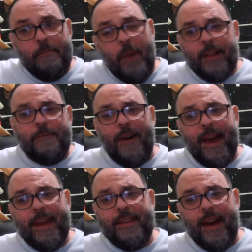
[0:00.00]

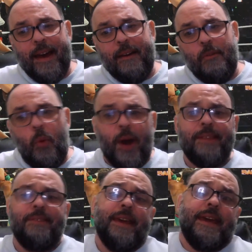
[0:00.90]
modified
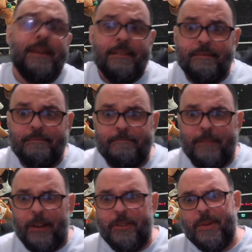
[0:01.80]
1D.
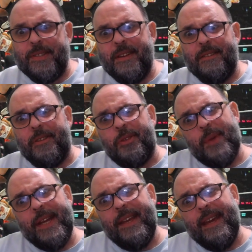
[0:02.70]
Although, isn't it a
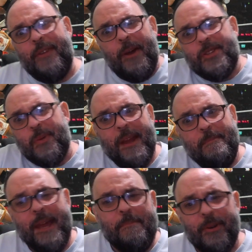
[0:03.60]
3D if there's three
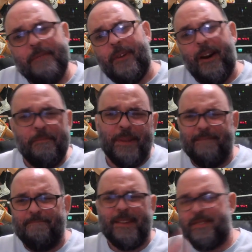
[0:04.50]
people involved? But
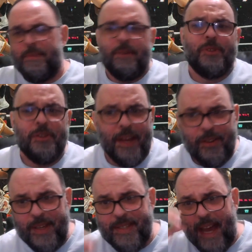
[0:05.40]
something with the
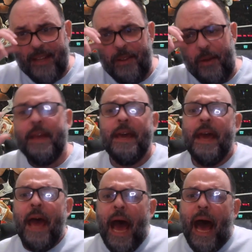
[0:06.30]
Dudleys, I don't know.
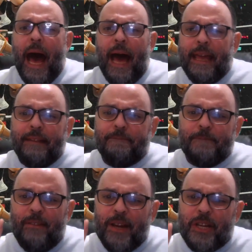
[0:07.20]
It
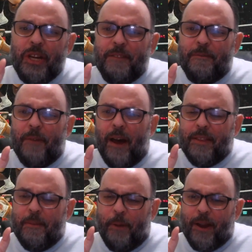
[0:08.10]
looked good
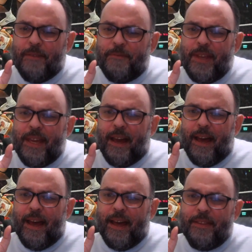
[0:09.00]
on the part of
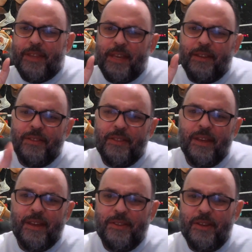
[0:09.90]

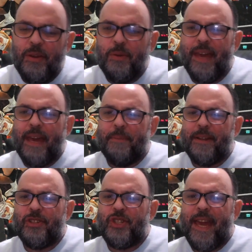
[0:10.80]
the New Day,
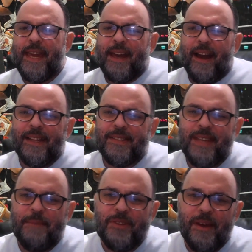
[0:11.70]
but Jay kind of
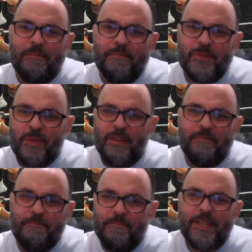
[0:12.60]
seemed to sort
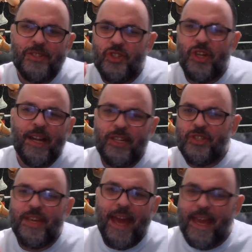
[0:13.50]
of misjudge the